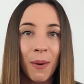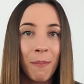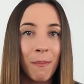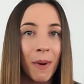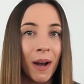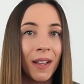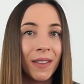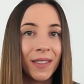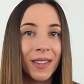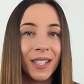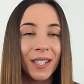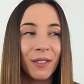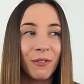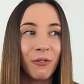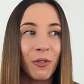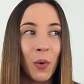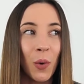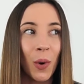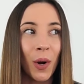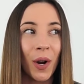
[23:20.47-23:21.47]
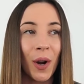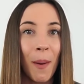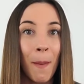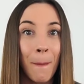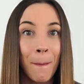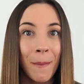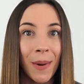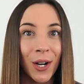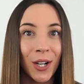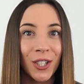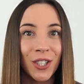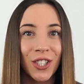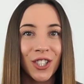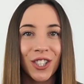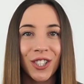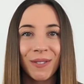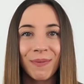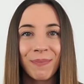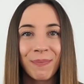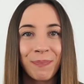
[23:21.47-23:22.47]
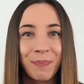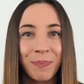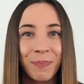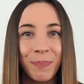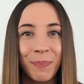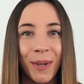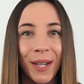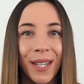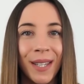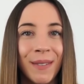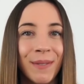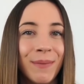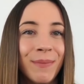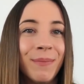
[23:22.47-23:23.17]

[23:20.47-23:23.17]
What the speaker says: month for March. Bye.